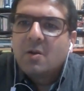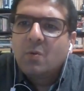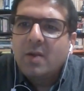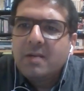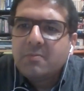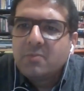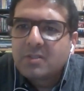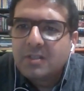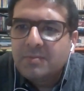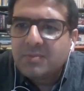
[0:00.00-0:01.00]
While
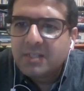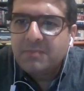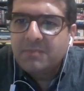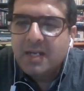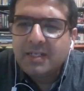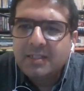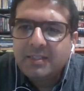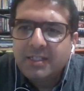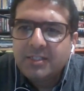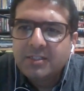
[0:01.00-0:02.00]
Muslims in
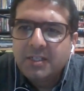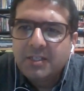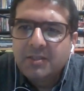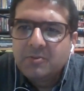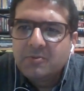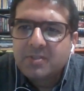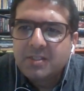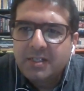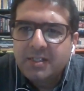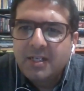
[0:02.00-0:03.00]
Bangladesh and Hindus
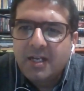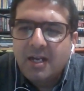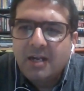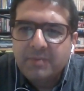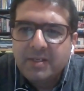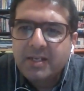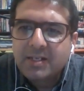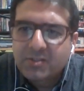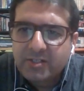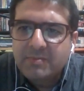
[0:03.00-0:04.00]
in India are being
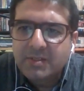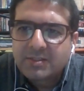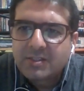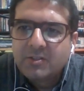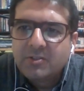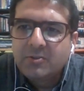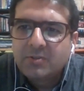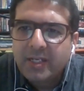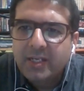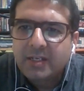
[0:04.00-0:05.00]
extremists, do you
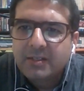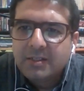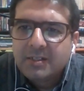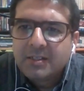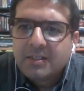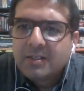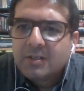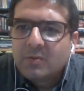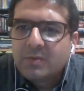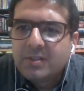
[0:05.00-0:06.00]
think
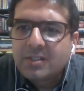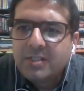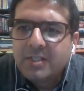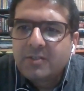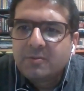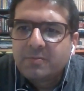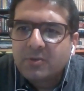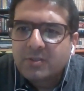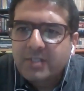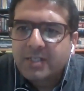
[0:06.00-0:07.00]
we just need to
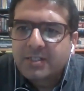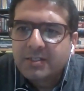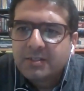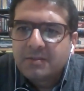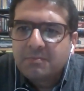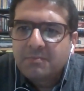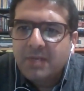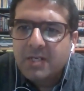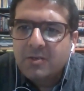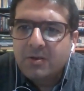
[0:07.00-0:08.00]
protect
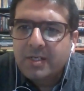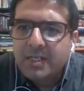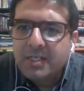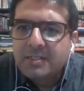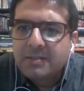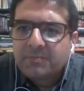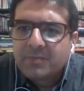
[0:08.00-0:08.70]
minorities?